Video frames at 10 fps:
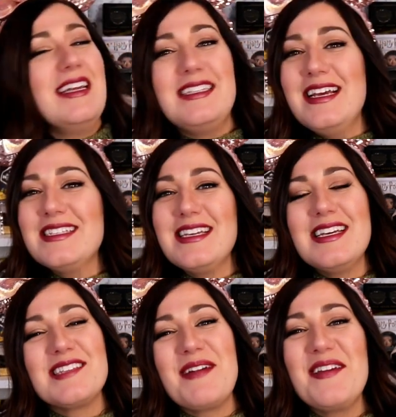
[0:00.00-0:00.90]
Daisy
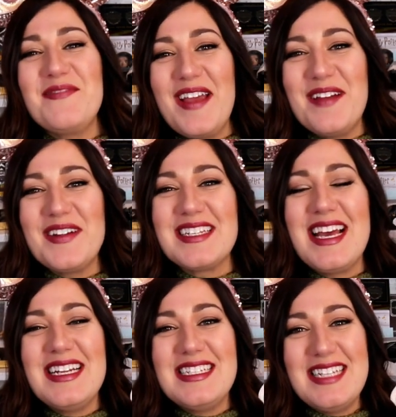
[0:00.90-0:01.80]
is my favorite
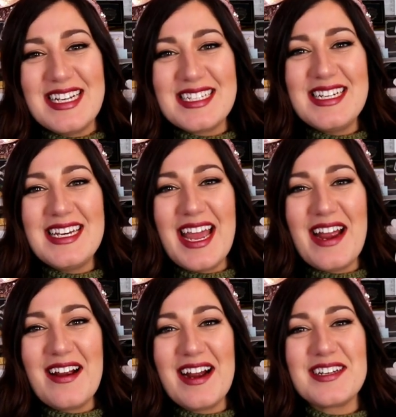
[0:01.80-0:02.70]
Disney
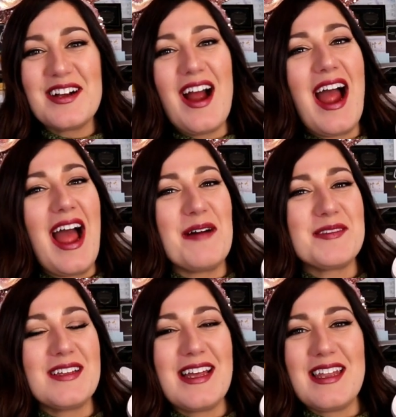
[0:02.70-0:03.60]
character. I
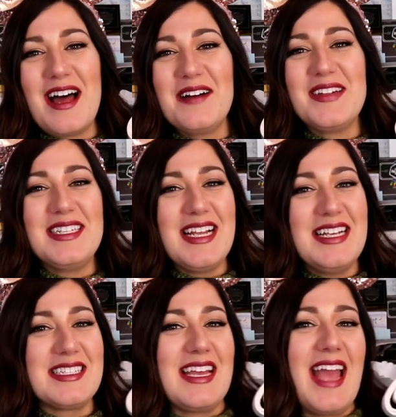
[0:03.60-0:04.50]
absolutely love
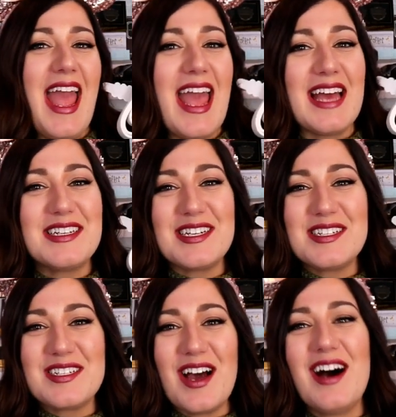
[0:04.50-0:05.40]
Daisy
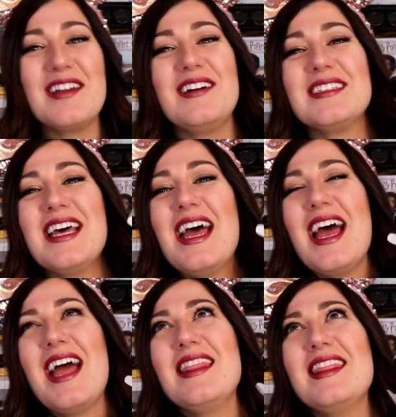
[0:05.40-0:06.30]
and Donald,
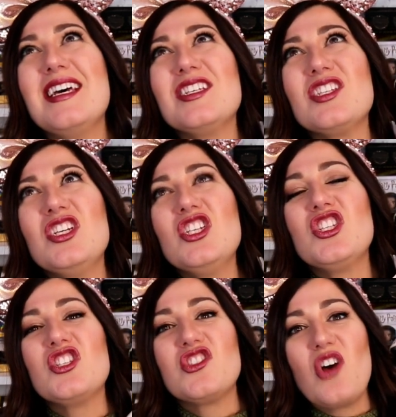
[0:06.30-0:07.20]
and this
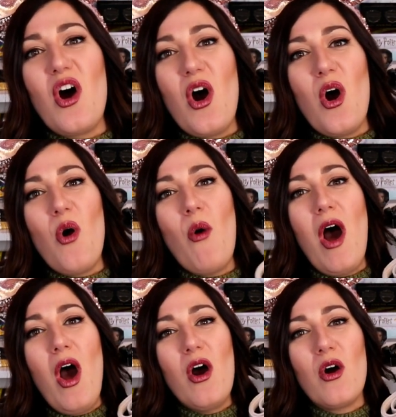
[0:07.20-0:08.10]
is
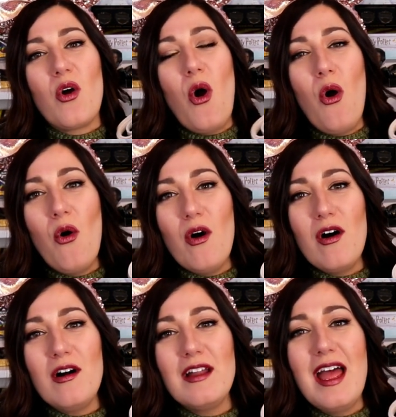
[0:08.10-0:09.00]
so
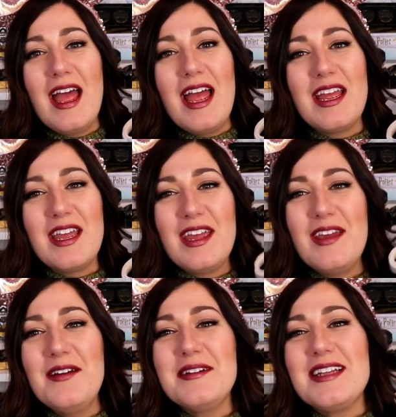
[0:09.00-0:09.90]
cool and
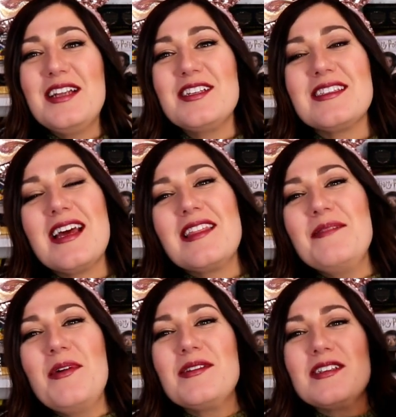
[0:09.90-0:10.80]
cute and just like the
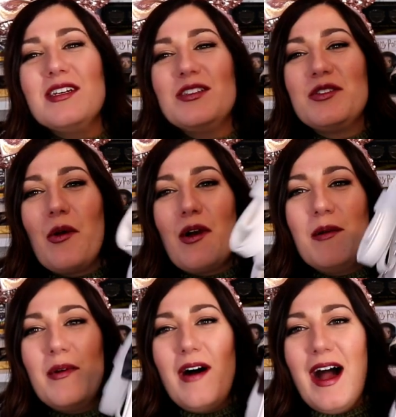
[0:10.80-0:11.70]
most
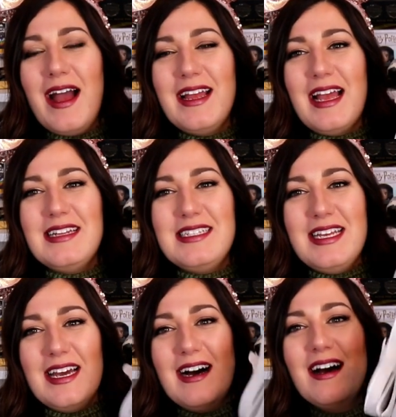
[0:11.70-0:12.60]
adorable
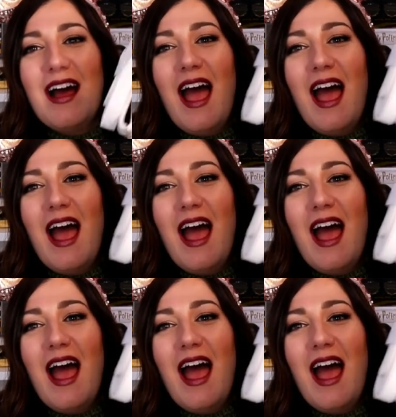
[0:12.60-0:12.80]
idea.